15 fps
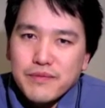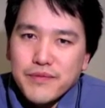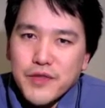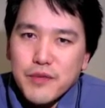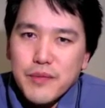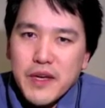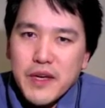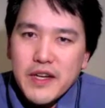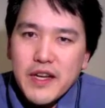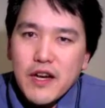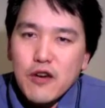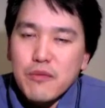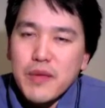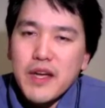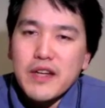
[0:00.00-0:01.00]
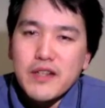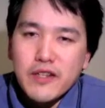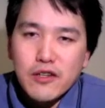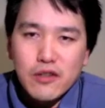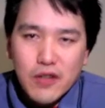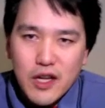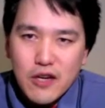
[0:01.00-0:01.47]
you may now append, dear
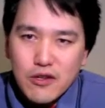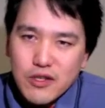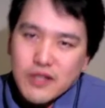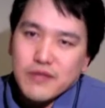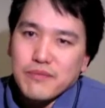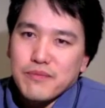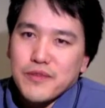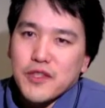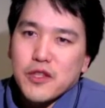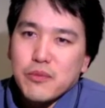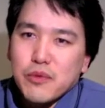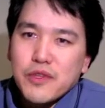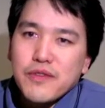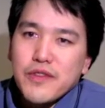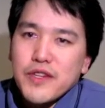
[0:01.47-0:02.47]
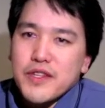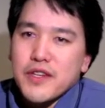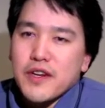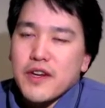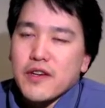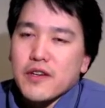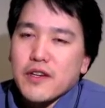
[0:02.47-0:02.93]
Glaucon, to the previous
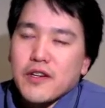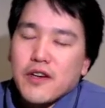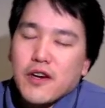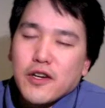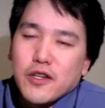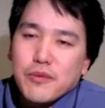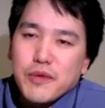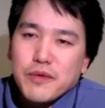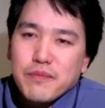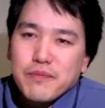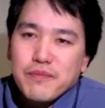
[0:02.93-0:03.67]
argument.